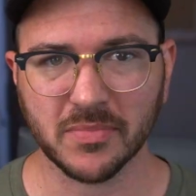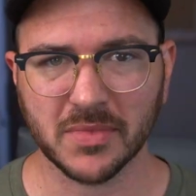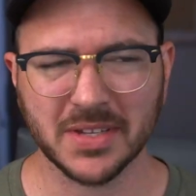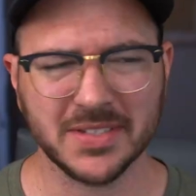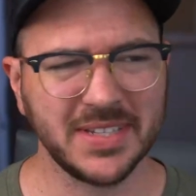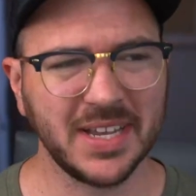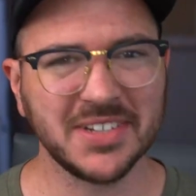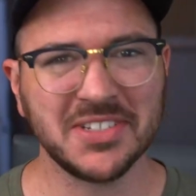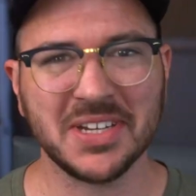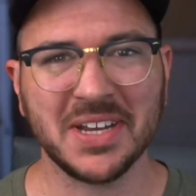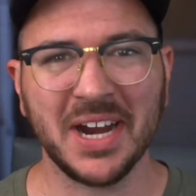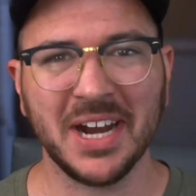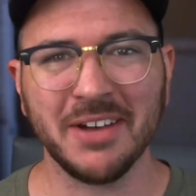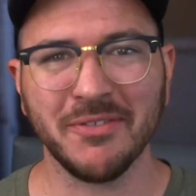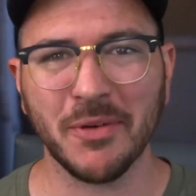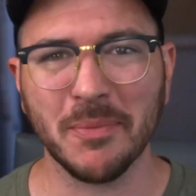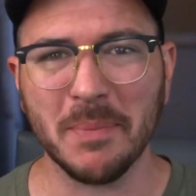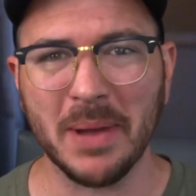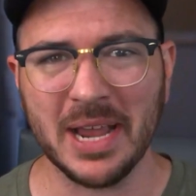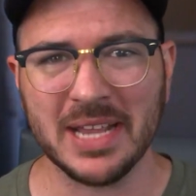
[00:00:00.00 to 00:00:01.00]
It's actually kind of
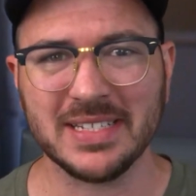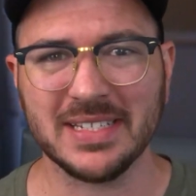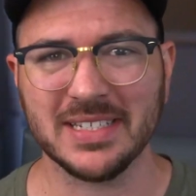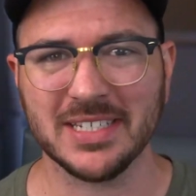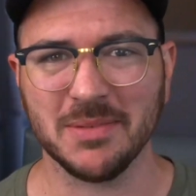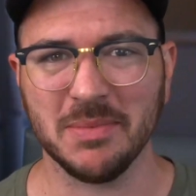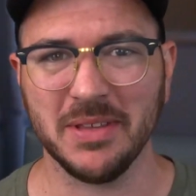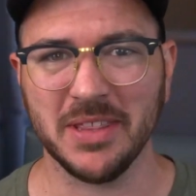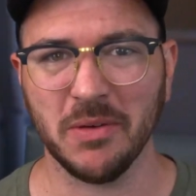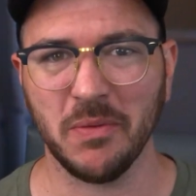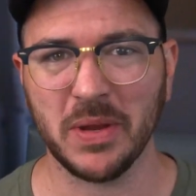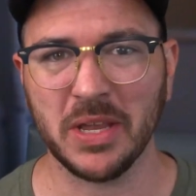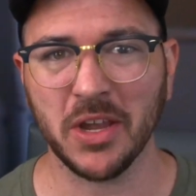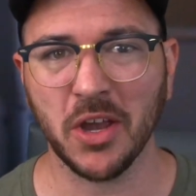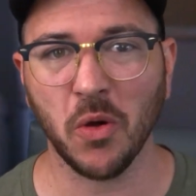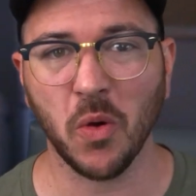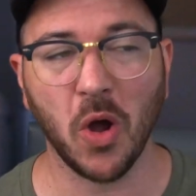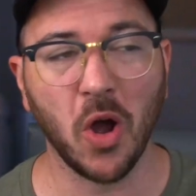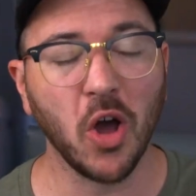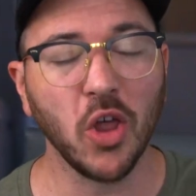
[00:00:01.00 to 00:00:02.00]
amazing to me that we can
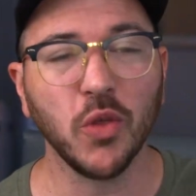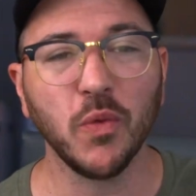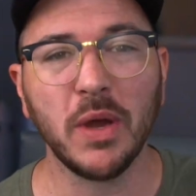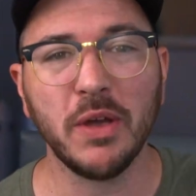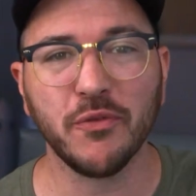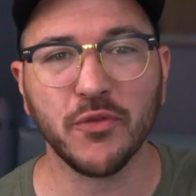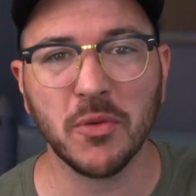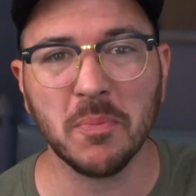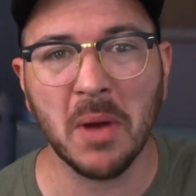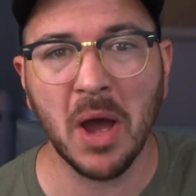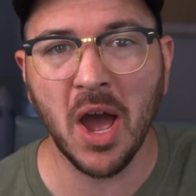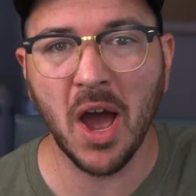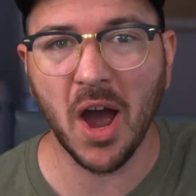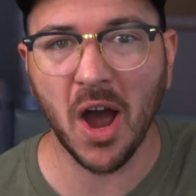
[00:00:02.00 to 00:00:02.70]
go all the way from